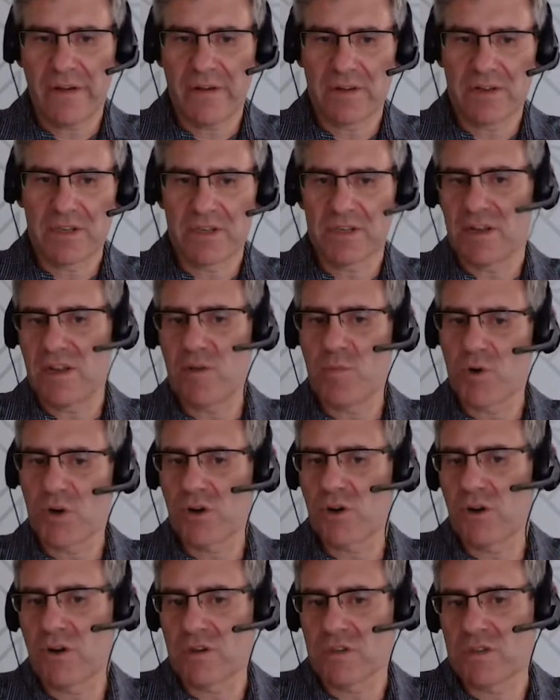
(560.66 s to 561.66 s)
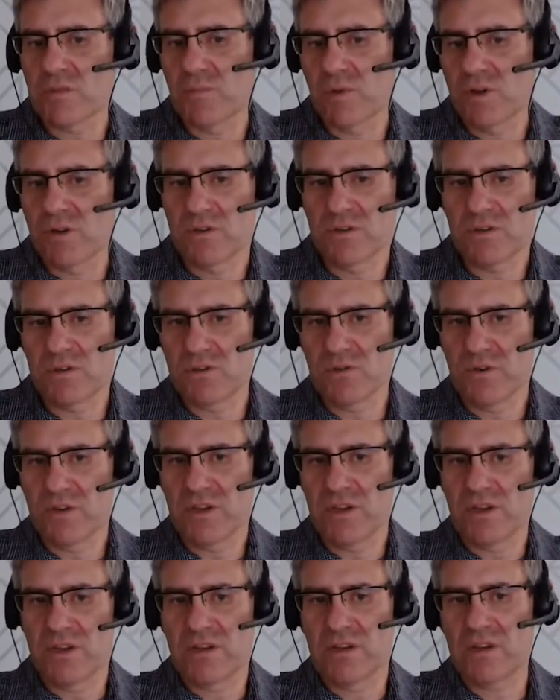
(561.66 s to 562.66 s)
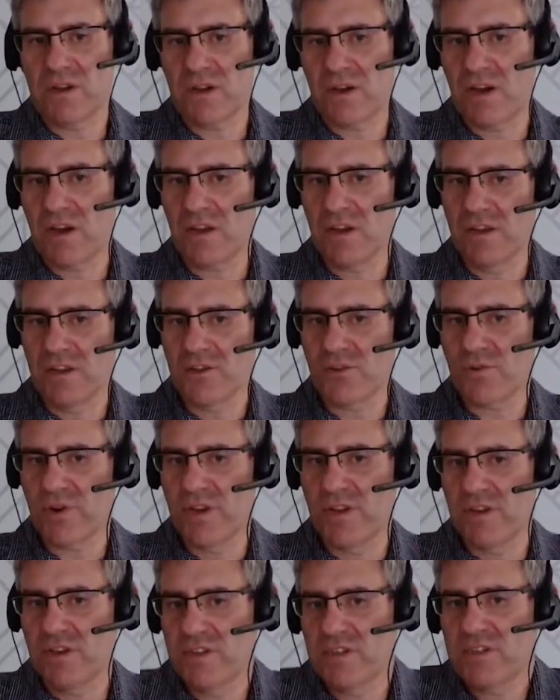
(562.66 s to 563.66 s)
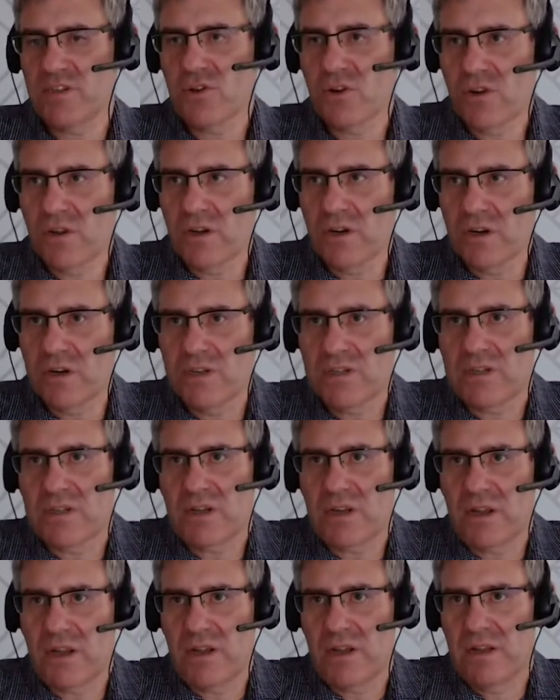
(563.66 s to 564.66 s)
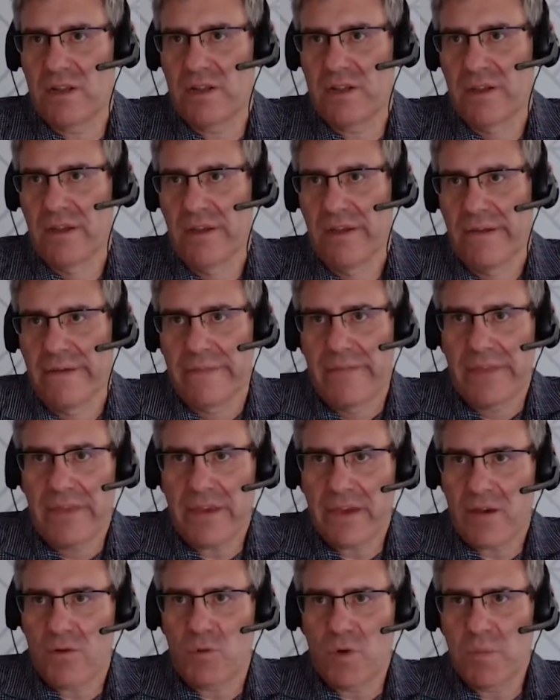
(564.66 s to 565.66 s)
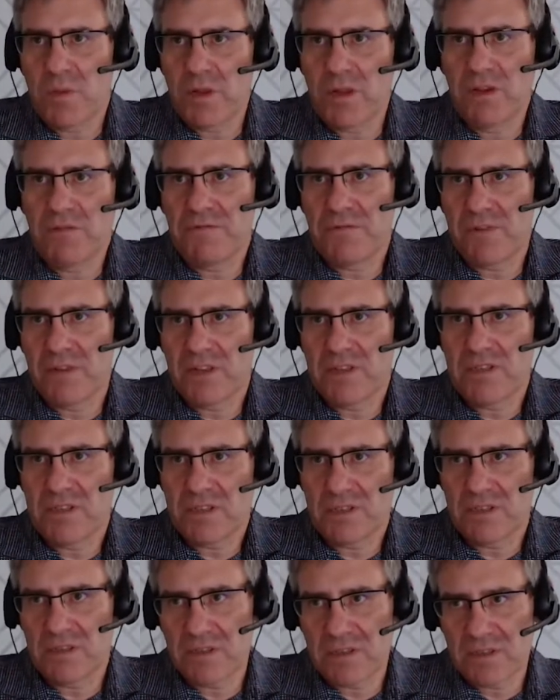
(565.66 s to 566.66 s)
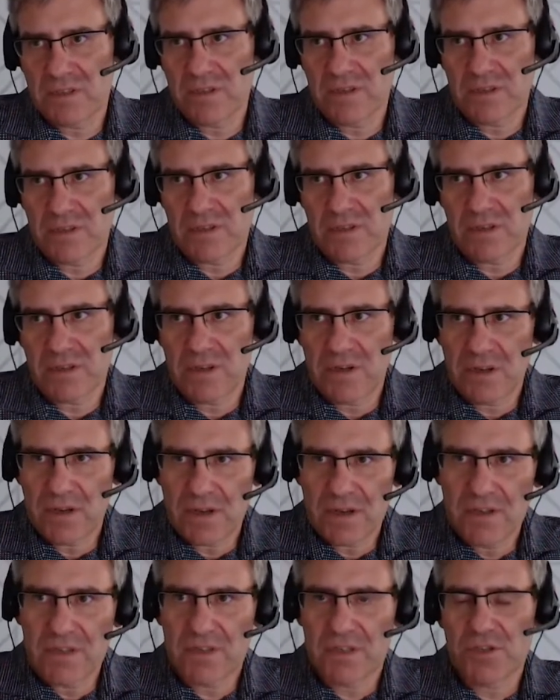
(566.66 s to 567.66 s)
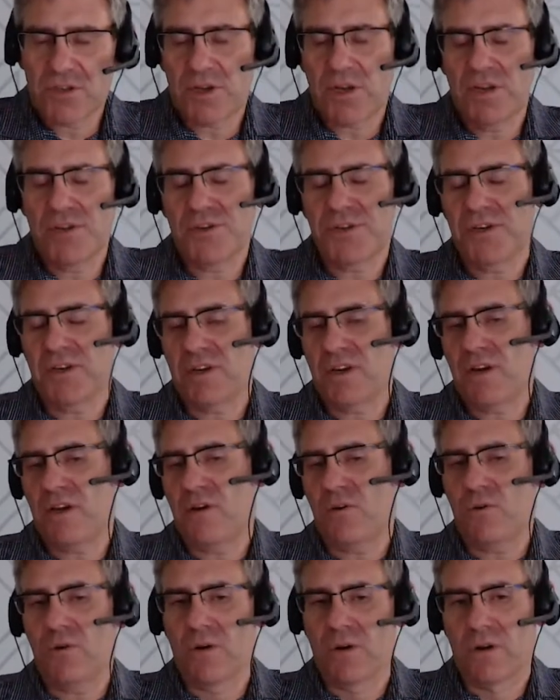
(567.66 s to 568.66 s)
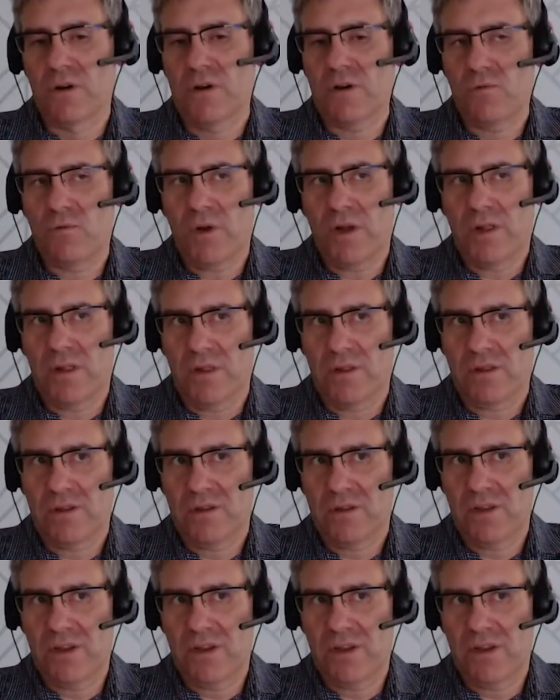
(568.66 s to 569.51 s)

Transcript: this labor cost, because you needed highly trained installers. And yeah, we believe this is changing now. Well,